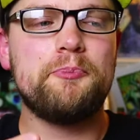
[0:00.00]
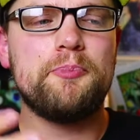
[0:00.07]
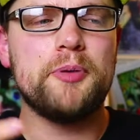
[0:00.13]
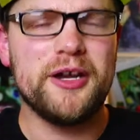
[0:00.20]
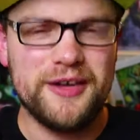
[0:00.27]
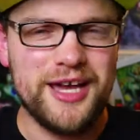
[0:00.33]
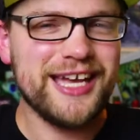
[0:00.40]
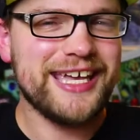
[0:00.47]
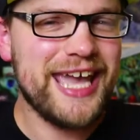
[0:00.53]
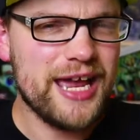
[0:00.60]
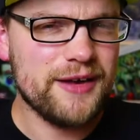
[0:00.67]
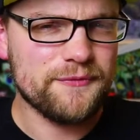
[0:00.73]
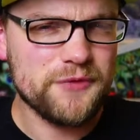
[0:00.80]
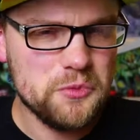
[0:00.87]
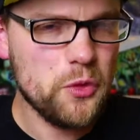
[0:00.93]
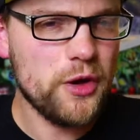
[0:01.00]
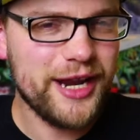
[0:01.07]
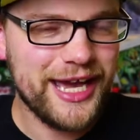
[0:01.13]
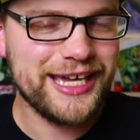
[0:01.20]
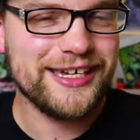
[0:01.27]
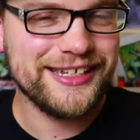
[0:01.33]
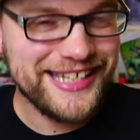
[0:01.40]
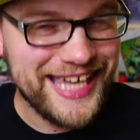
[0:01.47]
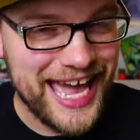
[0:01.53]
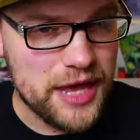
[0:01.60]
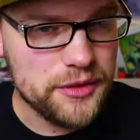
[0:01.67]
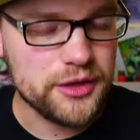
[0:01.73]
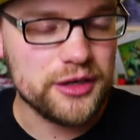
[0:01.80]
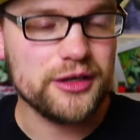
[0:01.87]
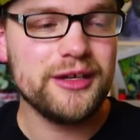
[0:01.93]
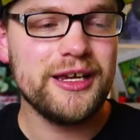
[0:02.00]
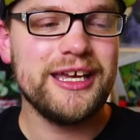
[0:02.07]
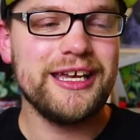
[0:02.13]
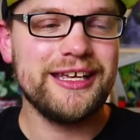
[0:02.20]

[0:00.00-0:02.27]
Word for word: But again, from what I could gather,